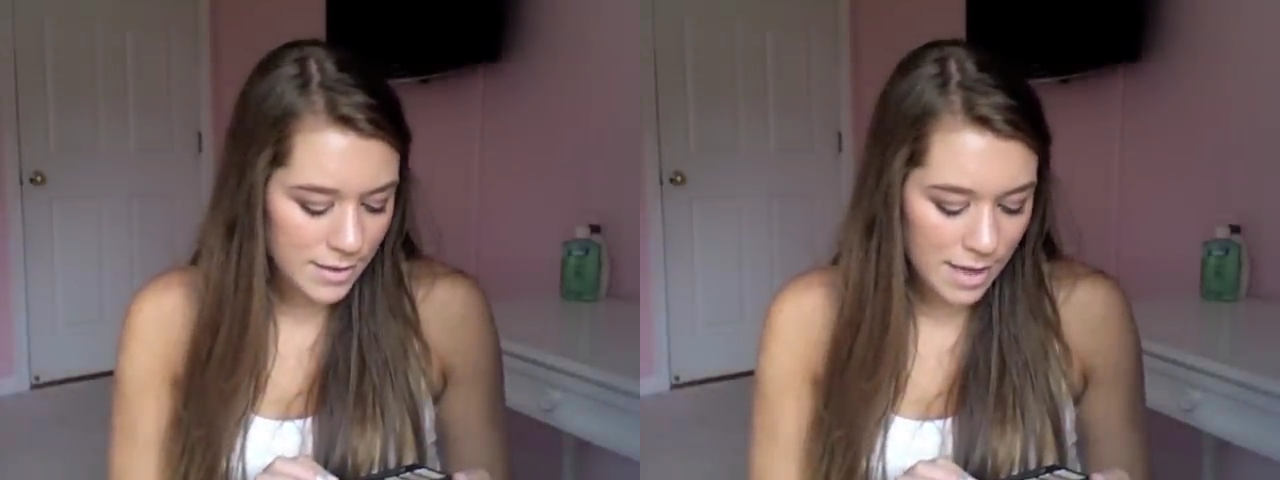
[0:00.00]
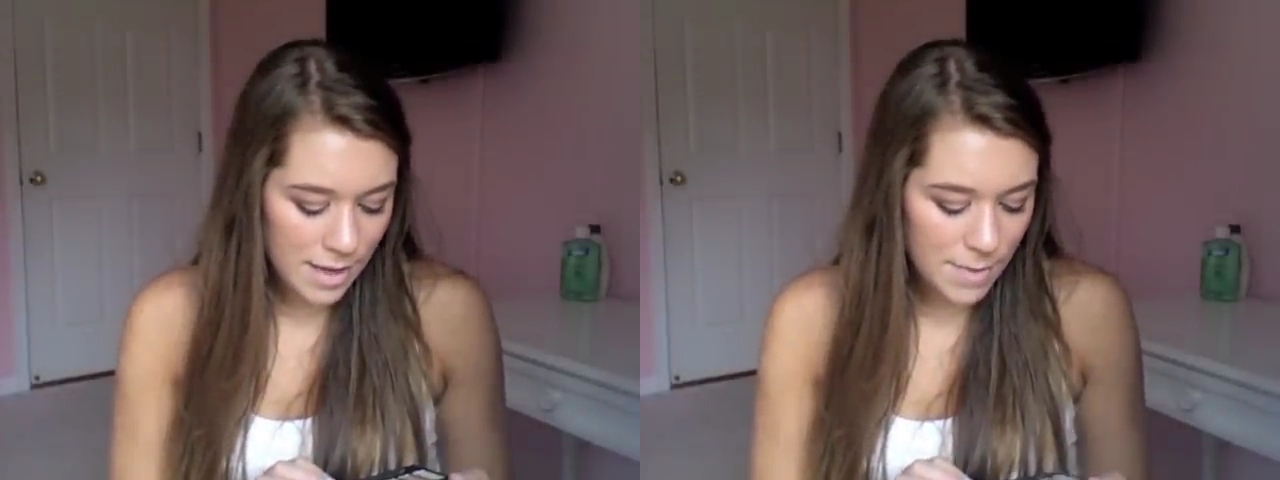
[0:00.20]

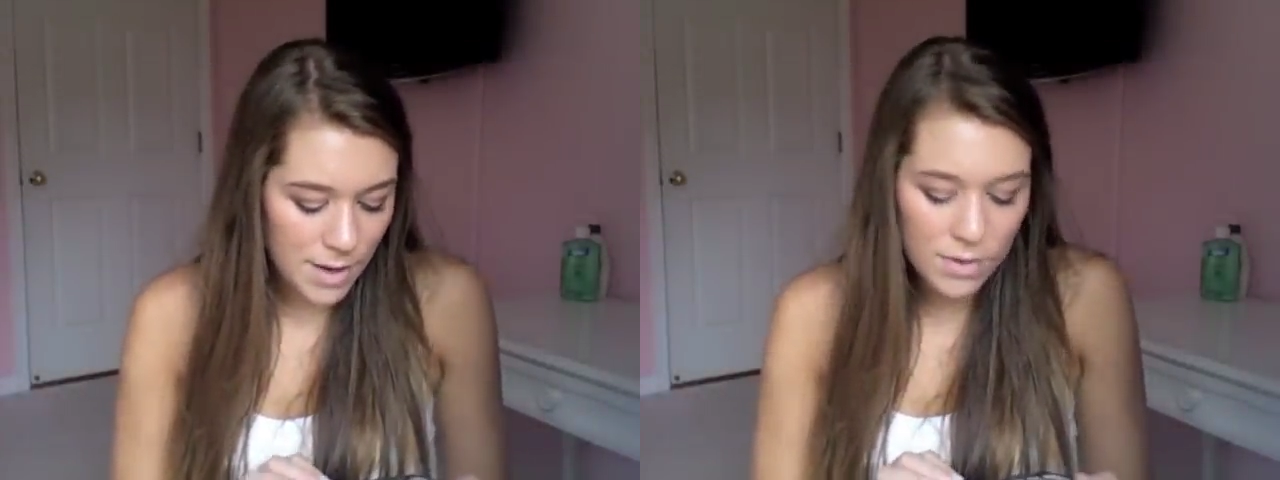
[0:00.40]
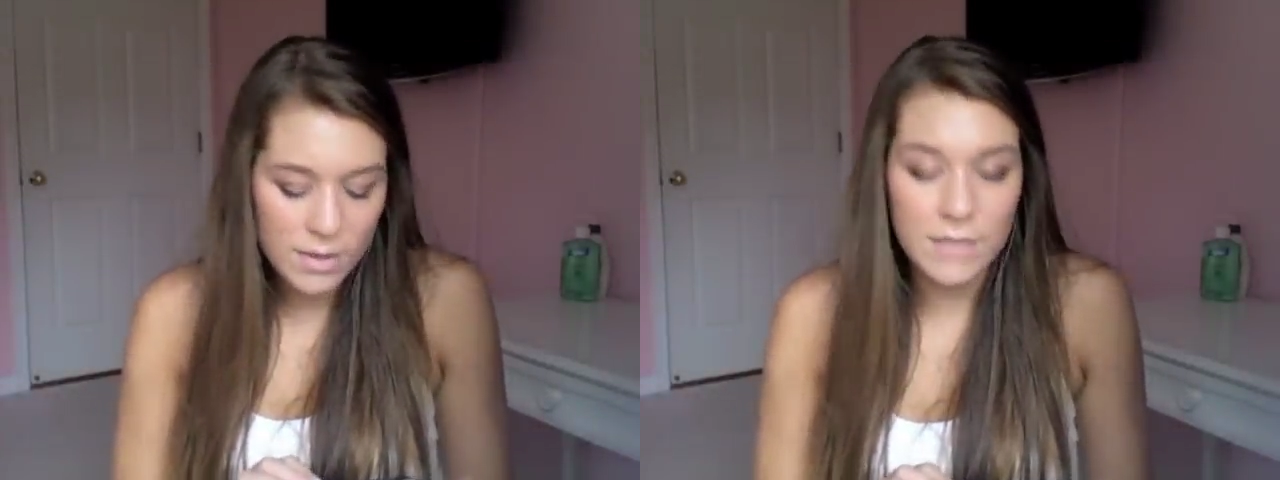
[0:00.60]
it
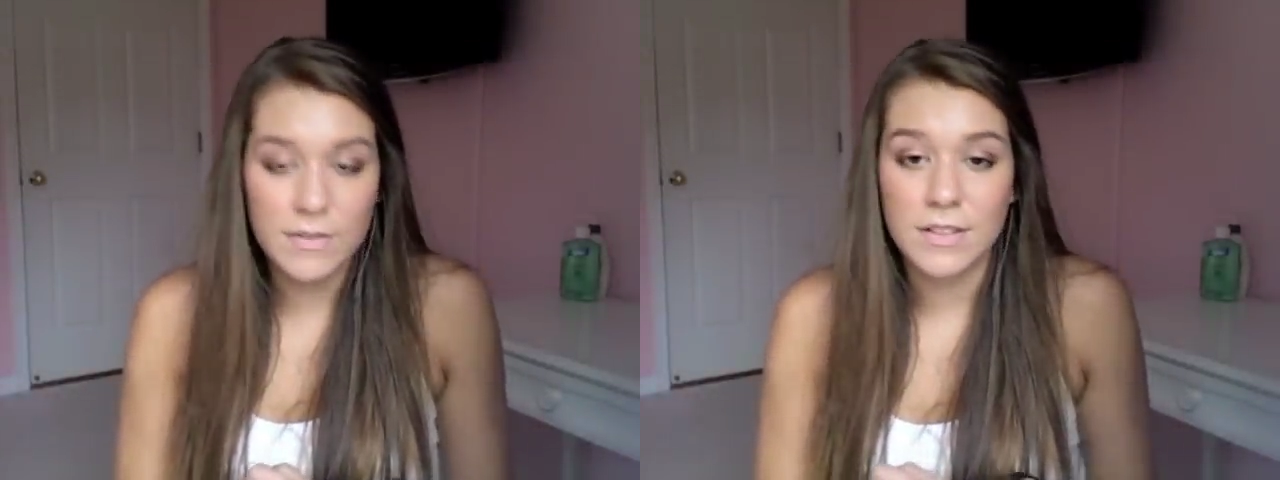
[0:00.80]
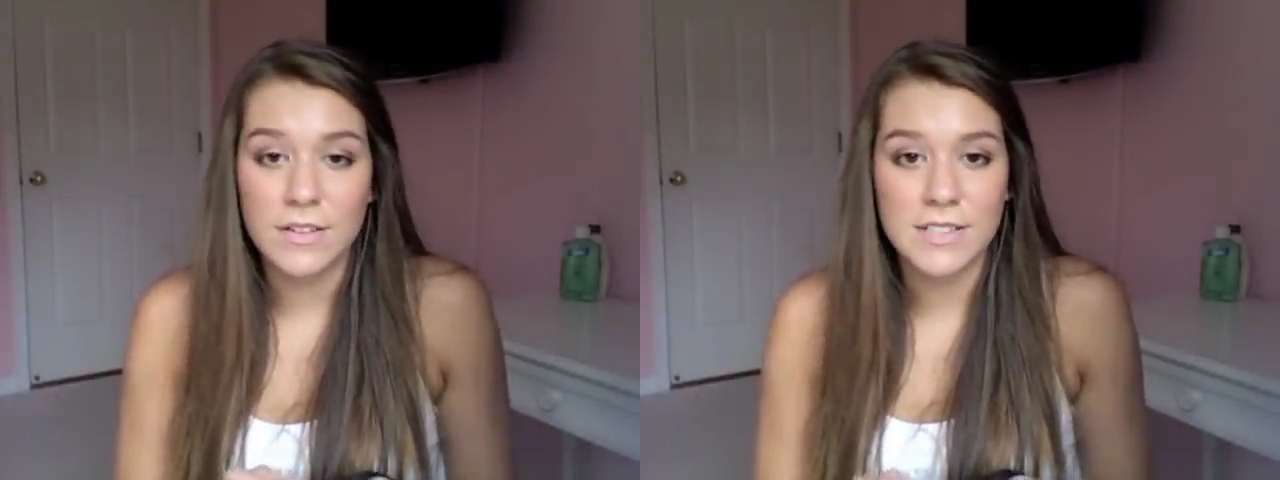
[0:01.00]
barely
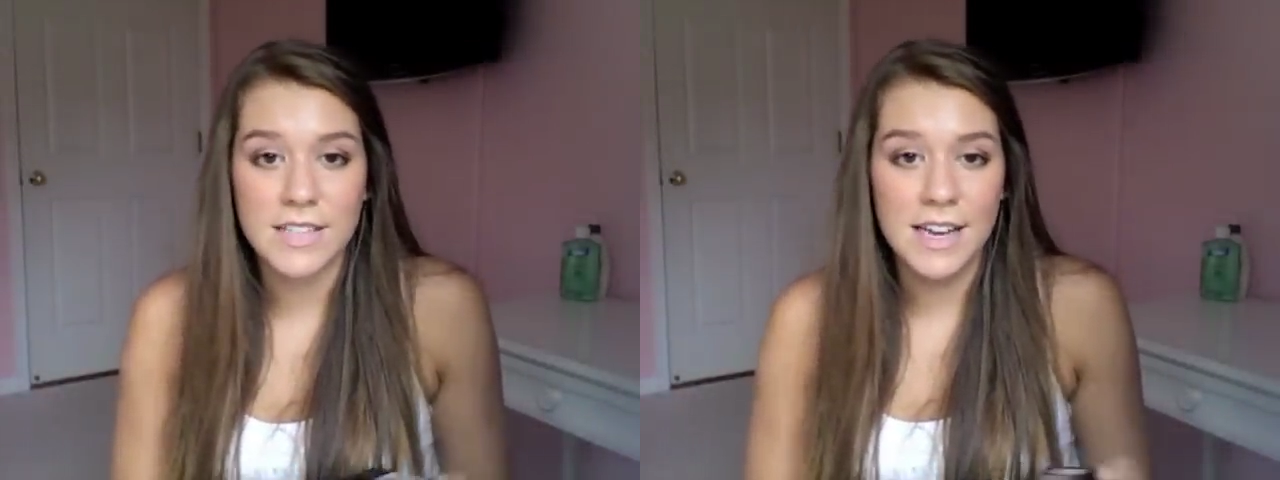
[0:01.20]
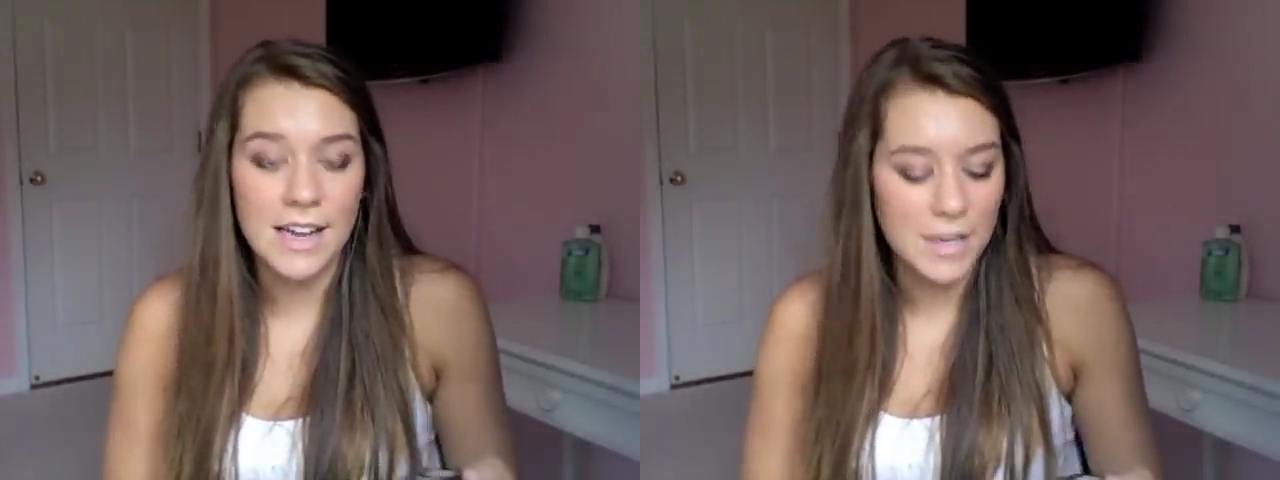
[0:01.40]
even looks
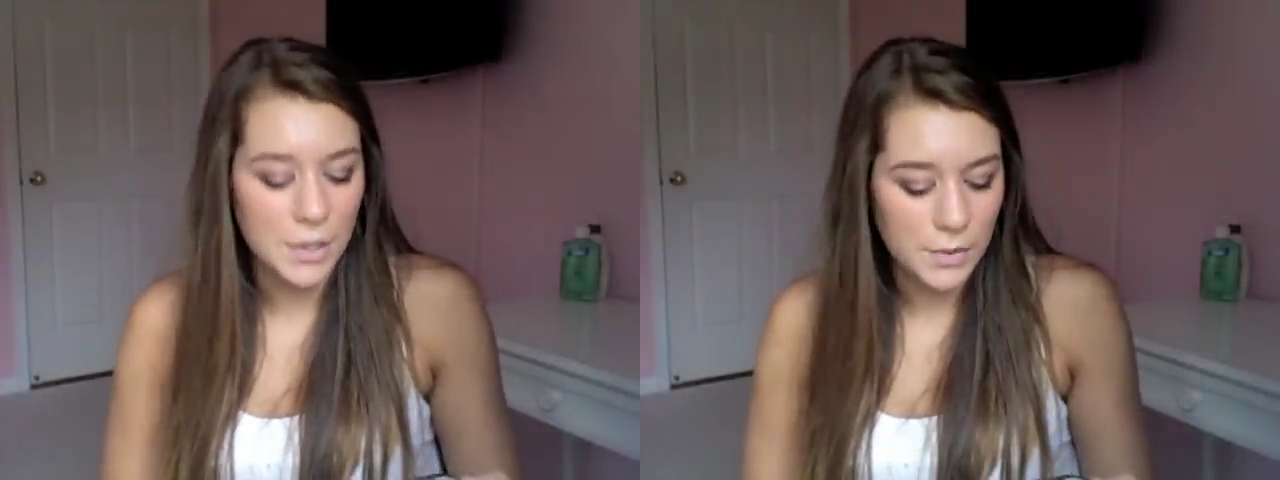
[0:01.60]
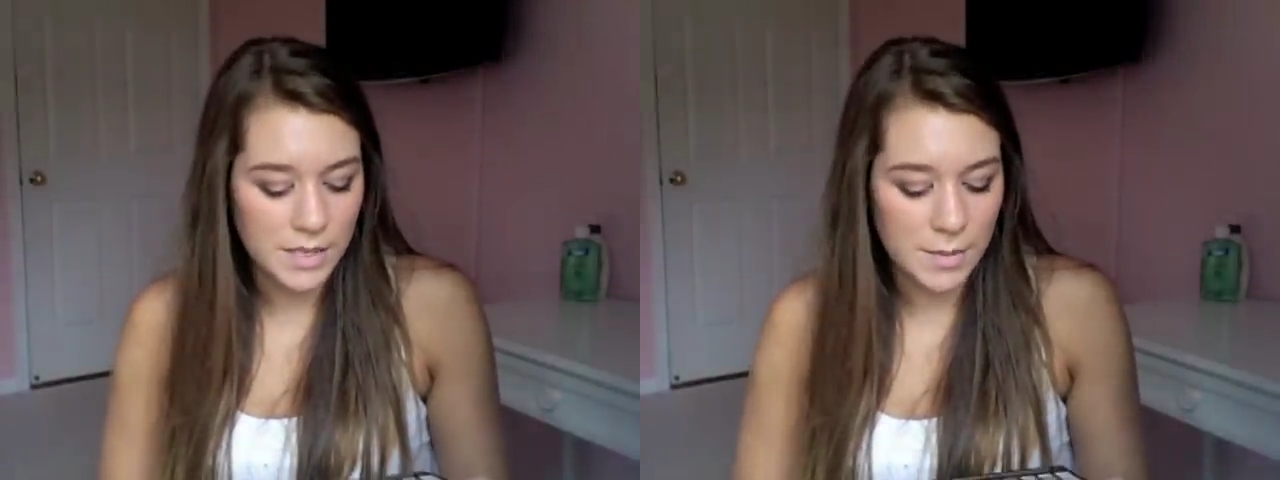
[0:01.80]
like I
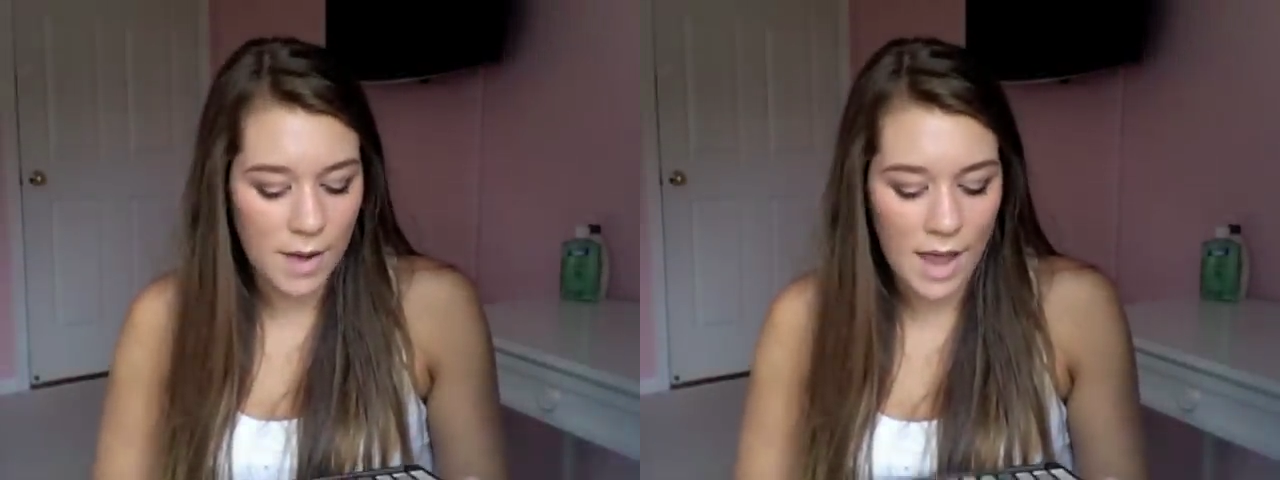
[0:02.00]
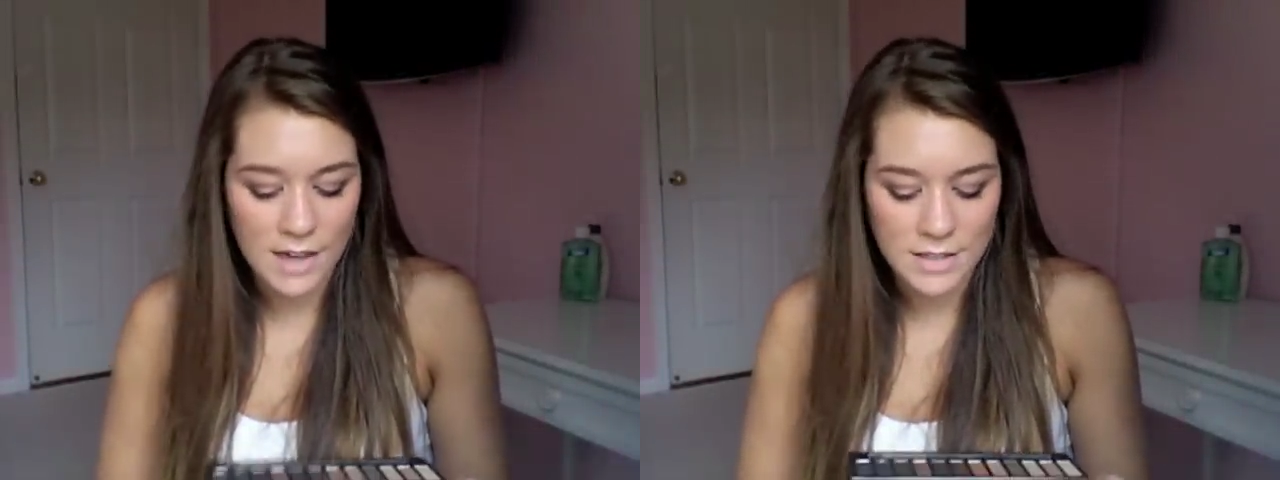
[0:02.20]
used it
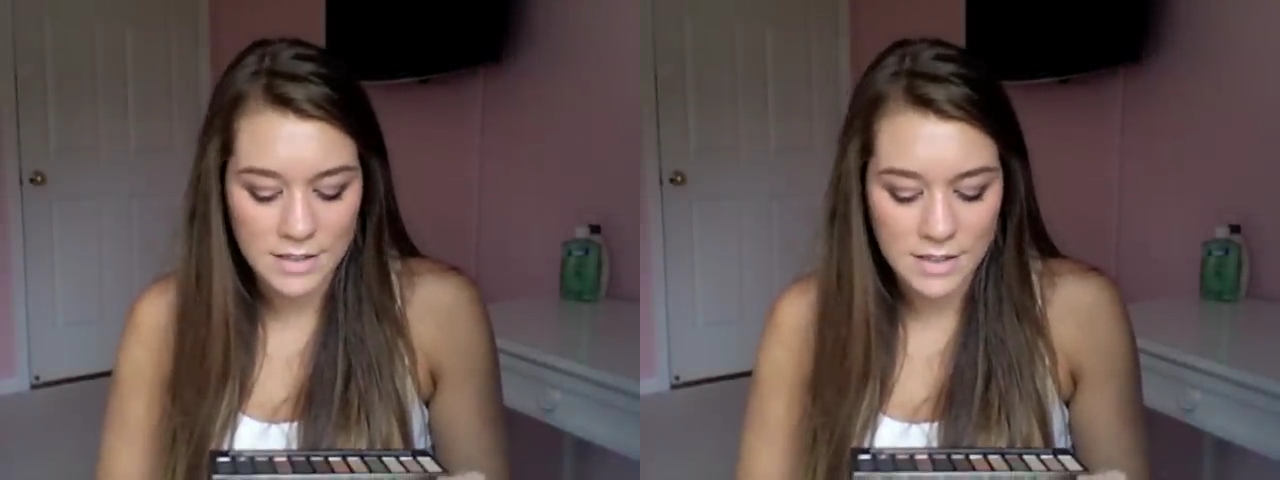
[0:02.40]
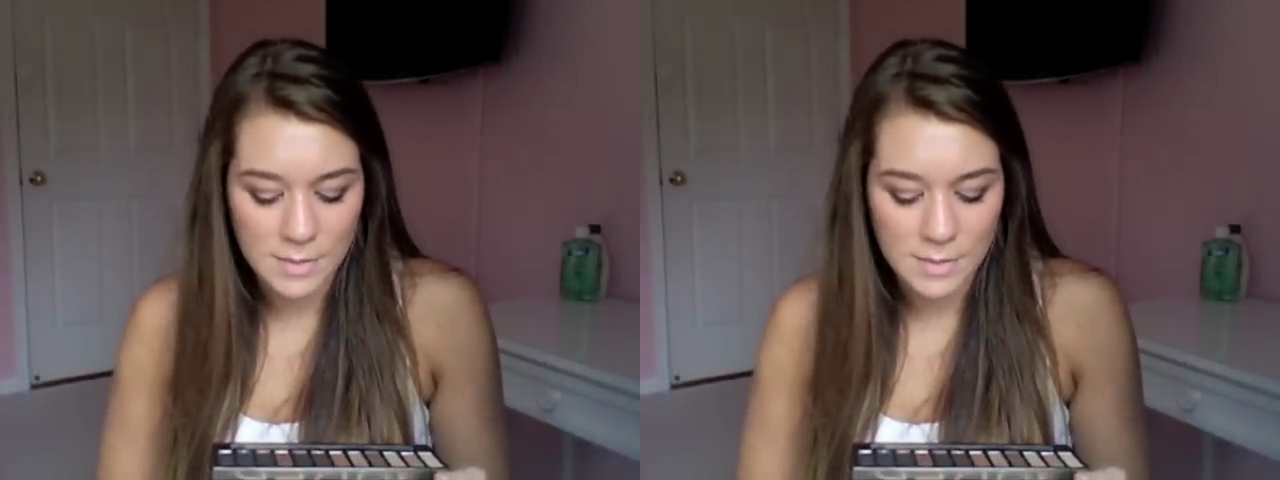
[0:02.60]
practically